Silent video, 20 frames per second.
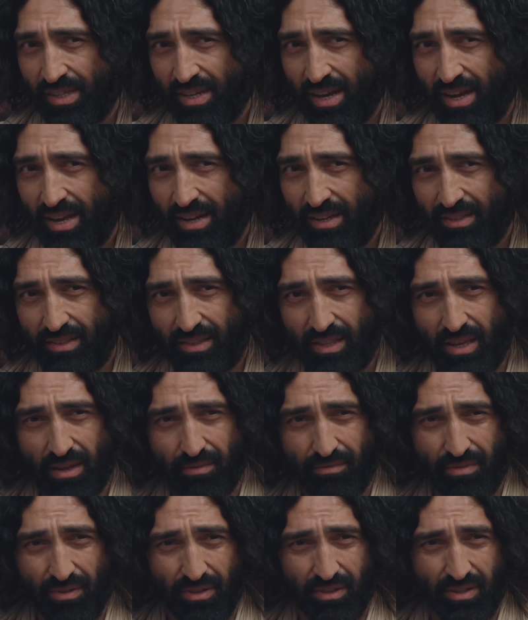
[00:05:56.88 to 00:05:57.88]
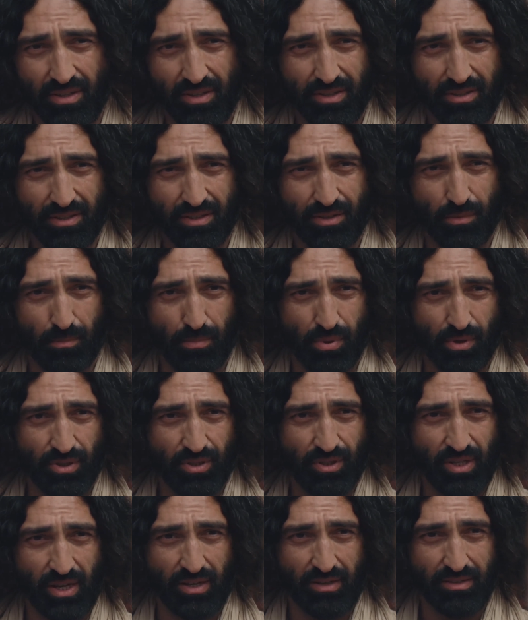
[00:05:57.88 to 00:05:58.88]
If then David calls
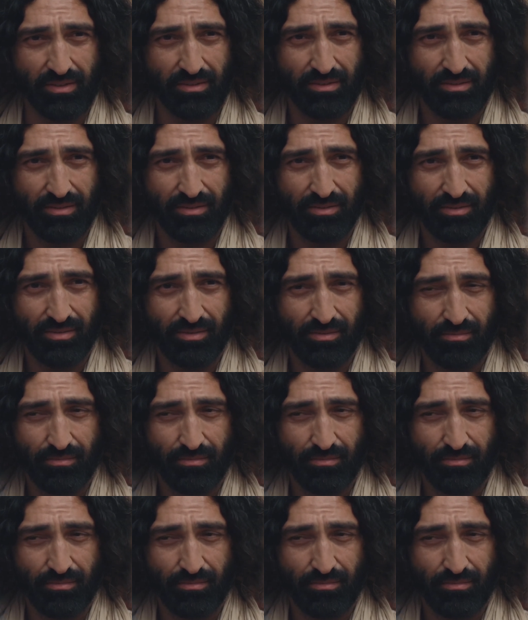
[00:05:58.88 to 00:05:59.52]
him Lord,